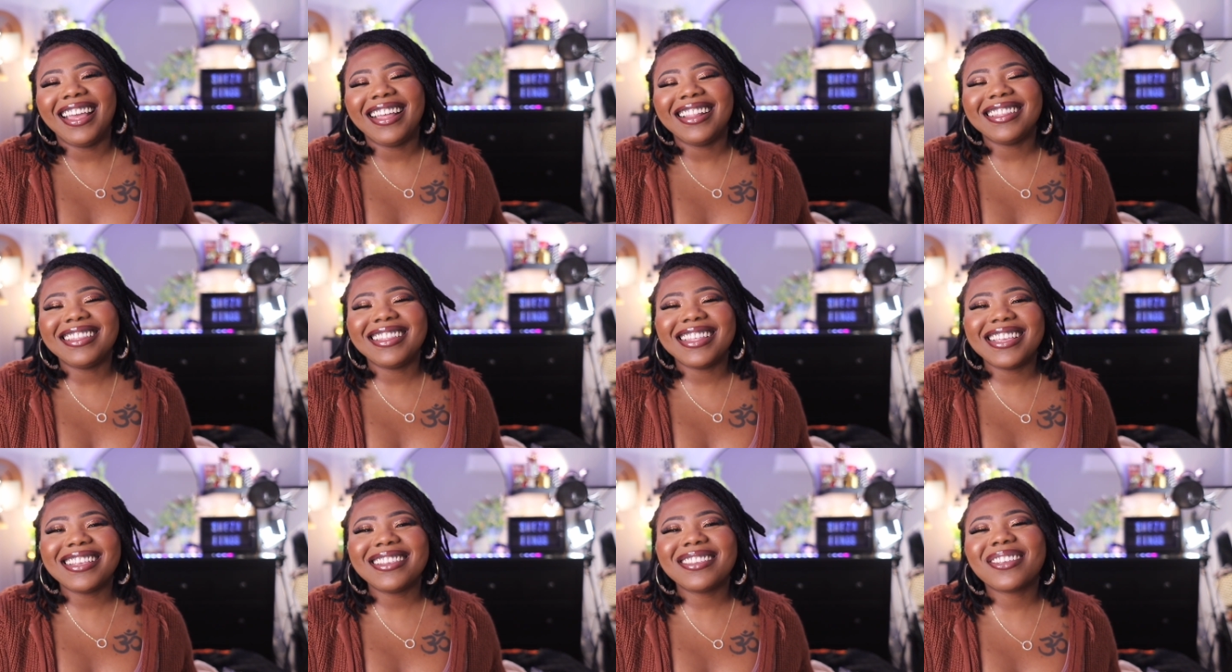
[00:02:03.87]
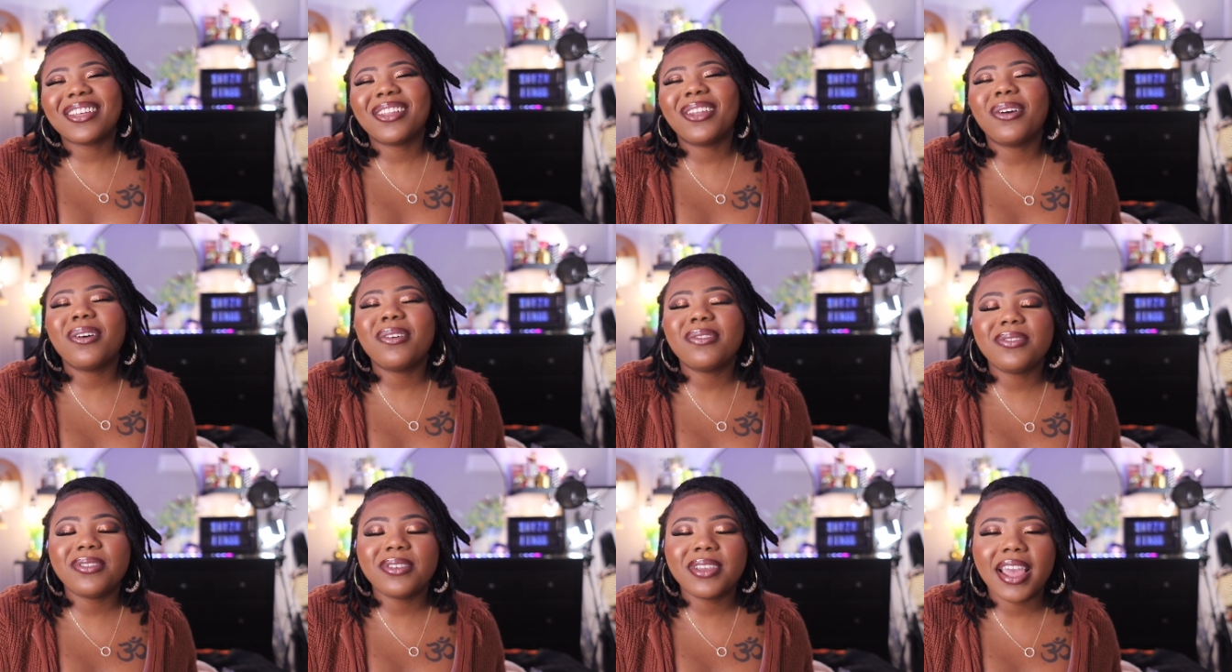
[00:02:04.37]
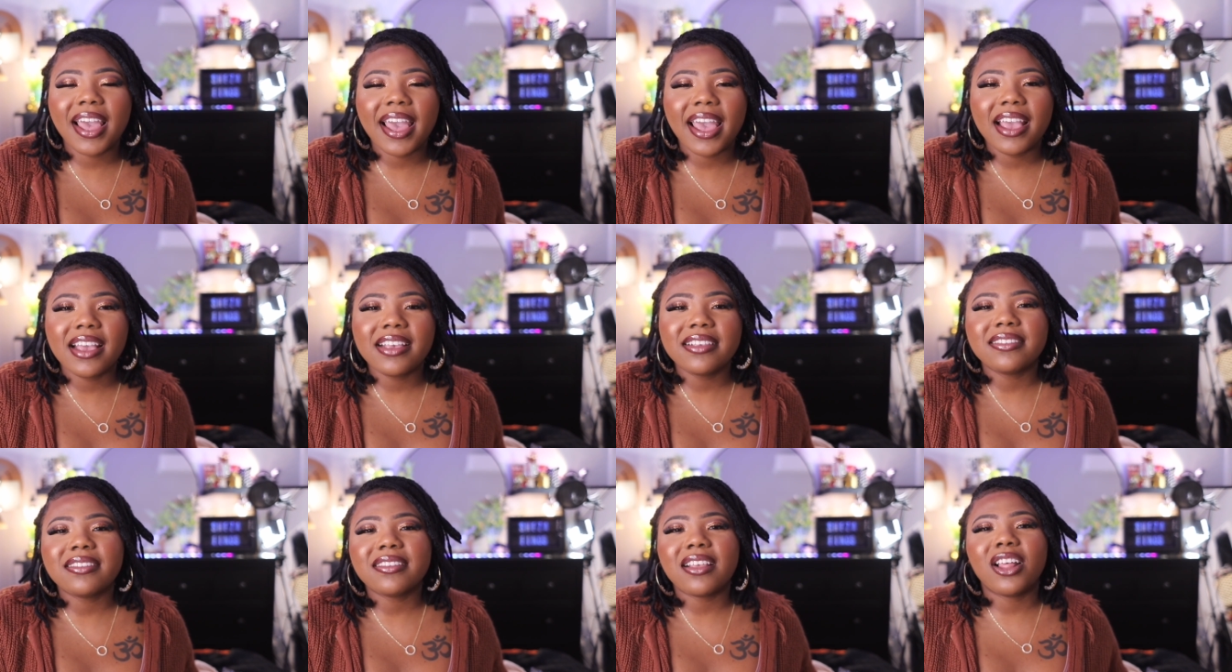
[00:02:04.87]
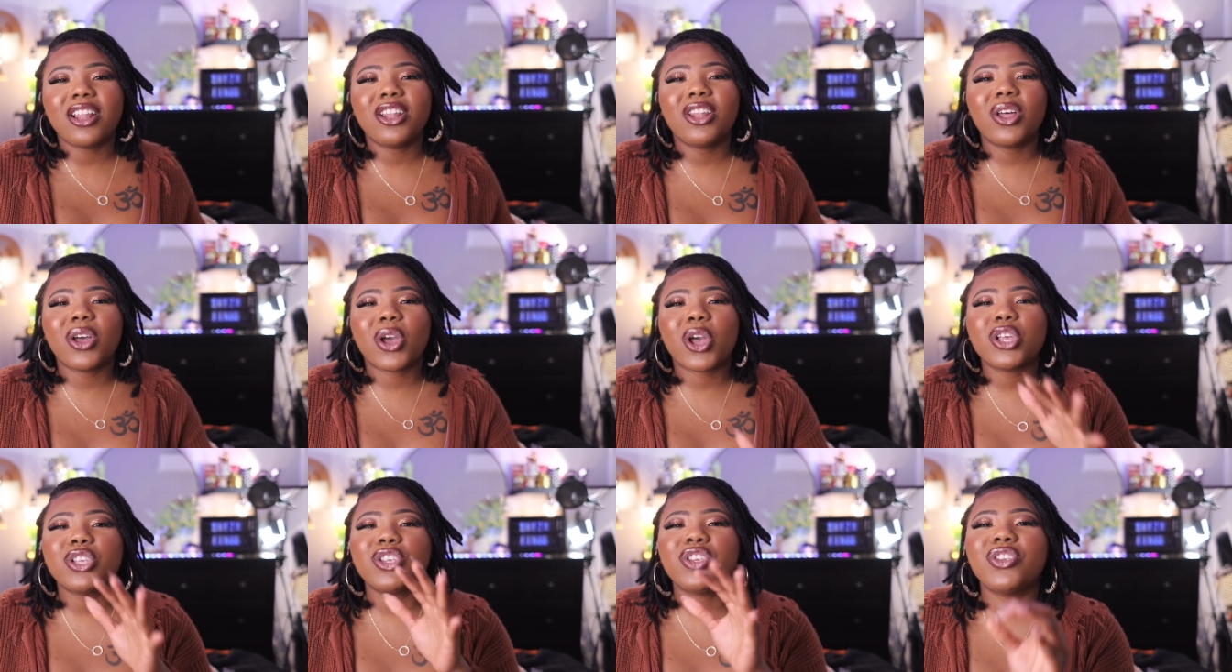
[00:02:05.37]
these clothes, you guys,
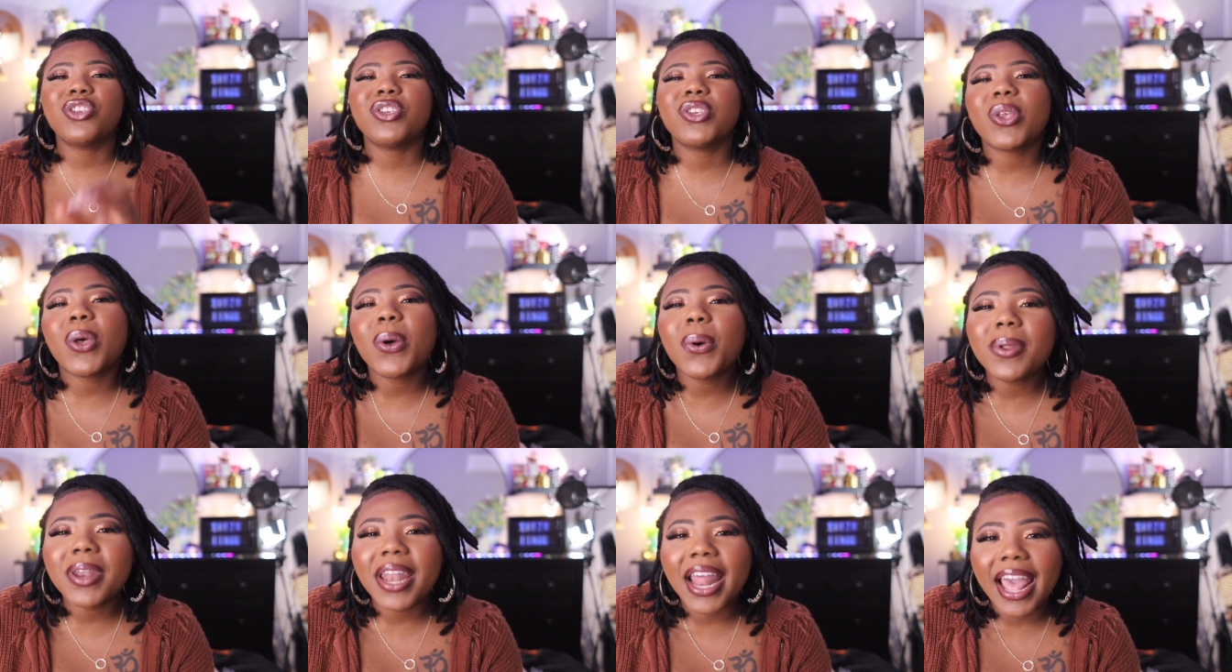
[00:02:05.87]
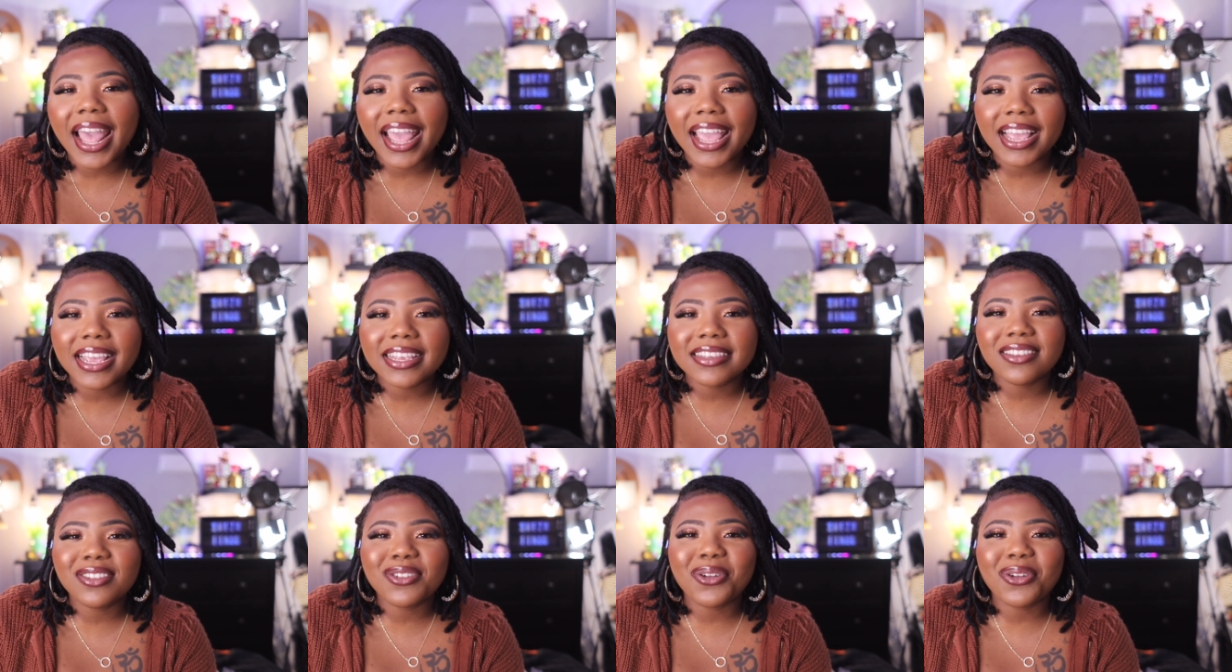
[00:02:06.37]
look so nice.